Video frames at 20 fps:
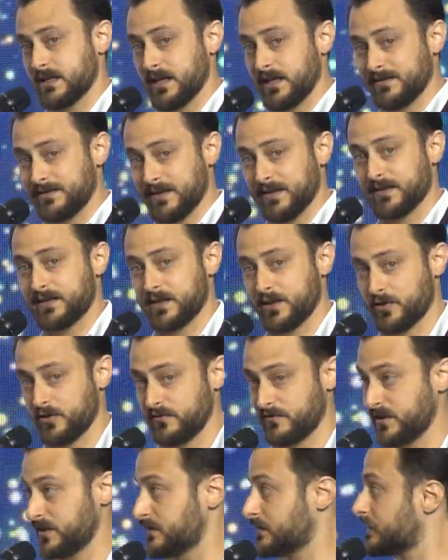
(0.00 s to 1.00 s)
and take care
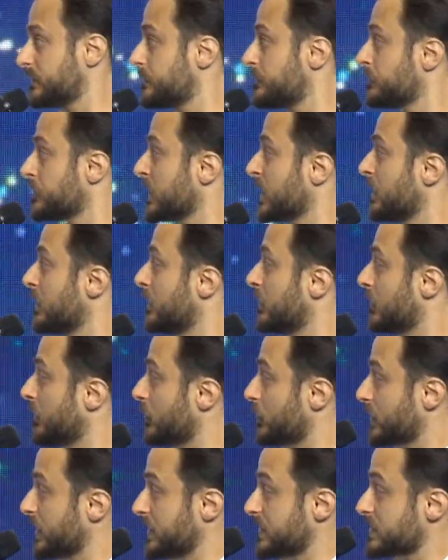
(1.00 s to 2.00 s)
of it.
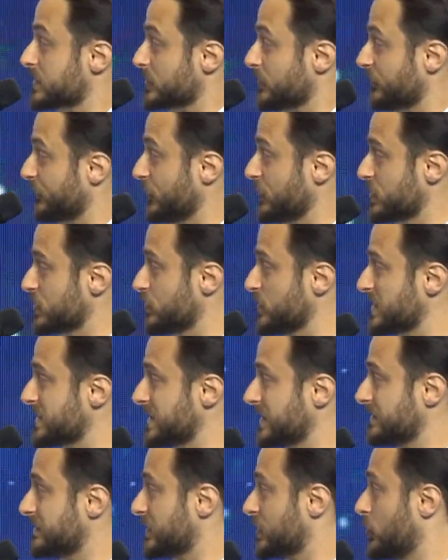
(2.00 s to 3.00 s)
Okay, so first we
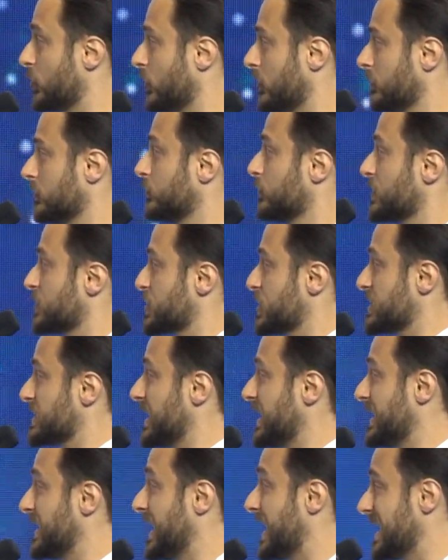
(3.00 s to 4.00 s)
set the goal, which is
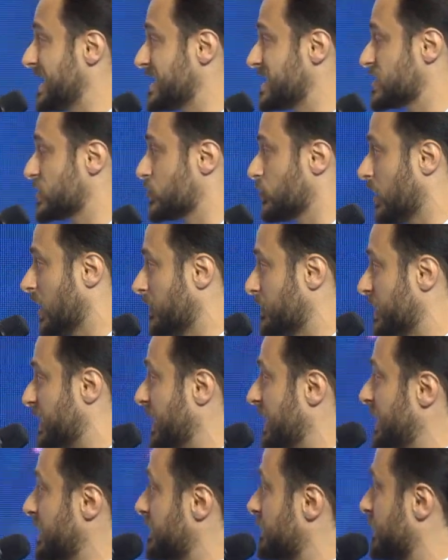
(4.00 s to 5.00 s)
an I-swap
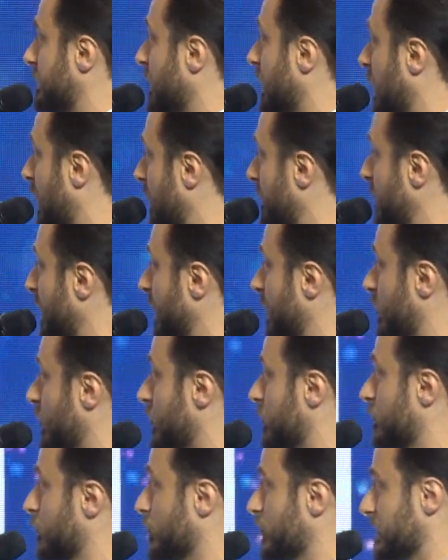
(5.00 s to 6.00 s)
gate
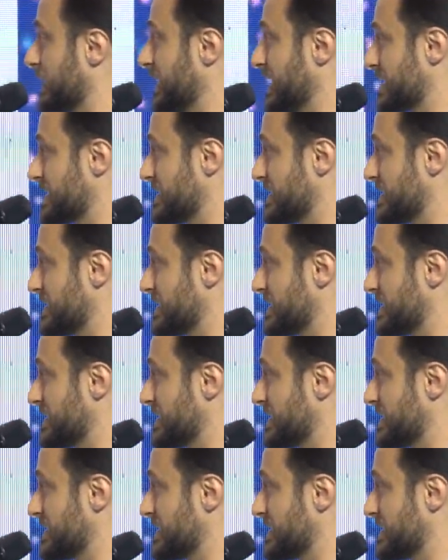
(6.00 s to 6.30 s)
error with less